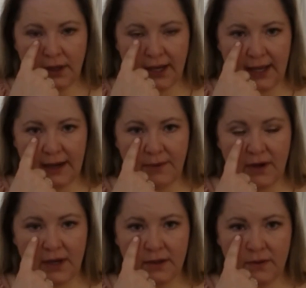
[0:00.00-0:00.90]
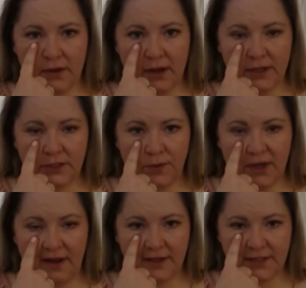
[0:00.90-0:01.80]
Again, I'm going to not do it
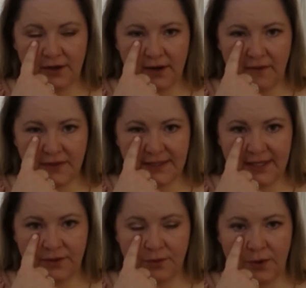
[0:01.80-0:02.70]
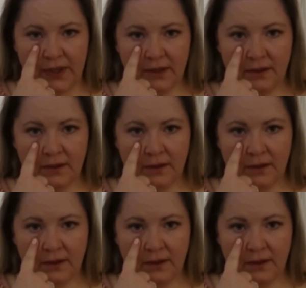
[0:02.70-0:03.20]
all so you don't have to sit through it,